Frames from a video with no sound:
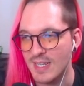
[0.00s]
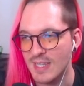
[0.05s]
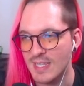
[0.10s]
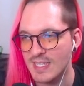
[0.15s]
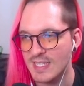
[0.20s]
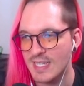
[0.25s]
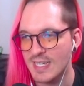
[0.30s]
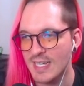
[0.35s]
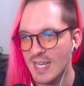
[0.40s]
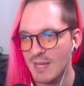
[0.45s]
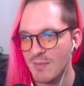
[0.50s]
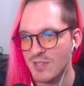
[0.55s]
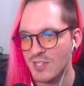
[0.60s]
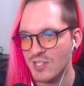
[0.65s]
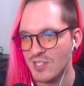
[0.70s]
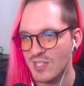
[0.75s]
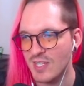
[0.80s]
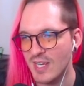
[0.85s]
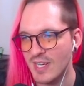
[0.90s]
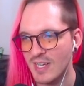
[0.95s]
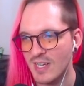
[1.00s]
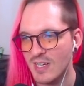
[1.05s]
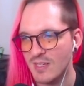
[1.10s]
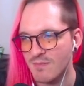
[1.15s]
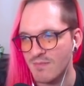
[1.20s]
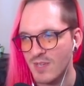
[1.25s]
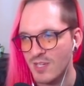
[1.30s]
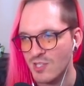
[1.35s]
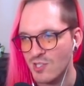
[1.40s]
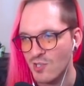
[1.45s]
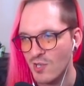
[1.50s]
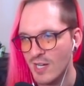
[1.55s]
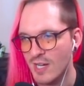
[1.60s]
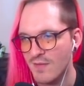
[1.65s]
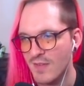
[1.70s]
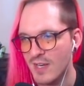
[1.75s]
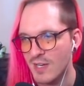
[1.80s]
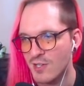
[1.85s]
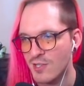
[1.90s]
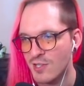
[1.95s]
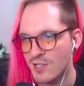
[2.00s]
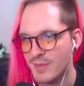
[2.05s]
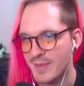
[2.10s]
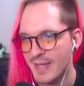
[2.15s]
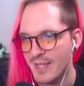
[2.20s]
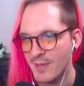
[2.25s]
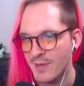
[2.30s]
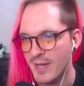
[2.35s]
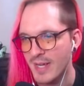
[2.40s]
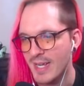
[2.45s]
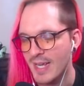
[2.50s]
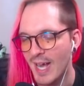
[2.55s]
The seed name is just like a string of integers, by the way.